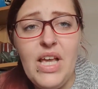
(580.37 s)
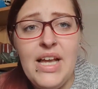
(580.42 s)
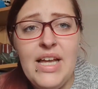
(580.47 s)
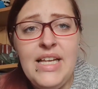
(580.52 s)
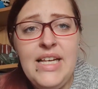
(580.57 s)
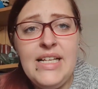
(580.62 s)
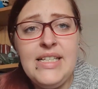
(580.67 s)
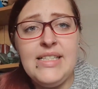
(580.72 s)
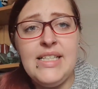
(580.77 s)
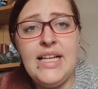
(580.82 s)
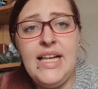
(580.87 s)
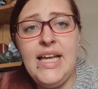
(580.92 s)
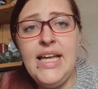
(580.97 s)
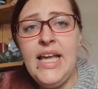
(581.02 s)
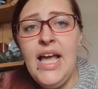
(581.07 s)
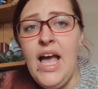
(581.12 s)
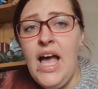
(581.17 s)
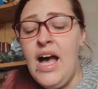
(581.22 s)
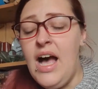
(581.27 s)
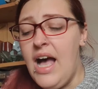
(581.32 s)
in
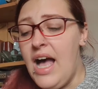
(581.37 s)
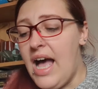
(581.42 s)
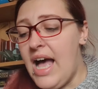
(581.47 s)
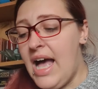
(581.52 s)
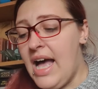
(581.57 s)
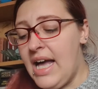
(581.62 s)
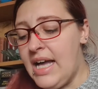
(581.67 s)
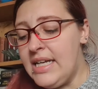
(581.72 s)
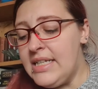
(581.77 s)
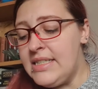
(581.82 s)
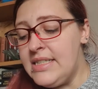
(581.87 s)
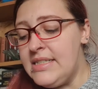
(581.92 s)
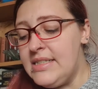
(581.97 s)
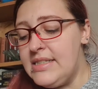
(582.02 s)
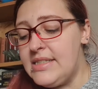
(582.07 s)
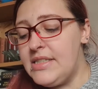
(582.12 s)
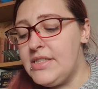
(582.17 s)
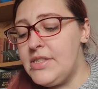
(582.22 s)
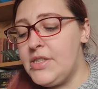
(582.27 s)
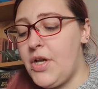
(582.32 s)
Italy, and
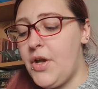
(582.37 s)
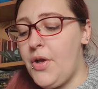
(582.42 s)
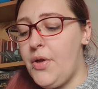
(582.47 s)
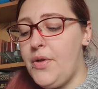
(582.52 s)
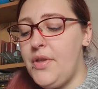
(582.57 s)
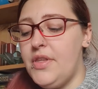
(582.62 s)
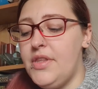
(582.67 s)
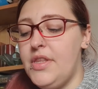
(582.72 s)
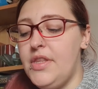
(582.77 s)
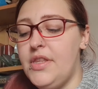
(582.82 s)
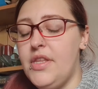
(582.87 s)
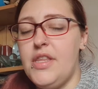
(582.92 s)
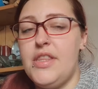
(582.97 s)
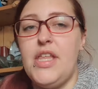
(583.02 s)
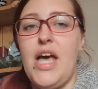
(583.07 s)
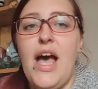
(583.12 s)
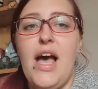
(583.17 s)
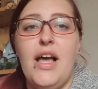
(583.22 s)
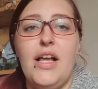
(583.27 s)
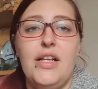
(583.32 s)
so
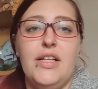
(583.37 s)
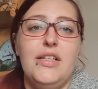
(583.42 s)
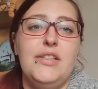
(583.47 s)
that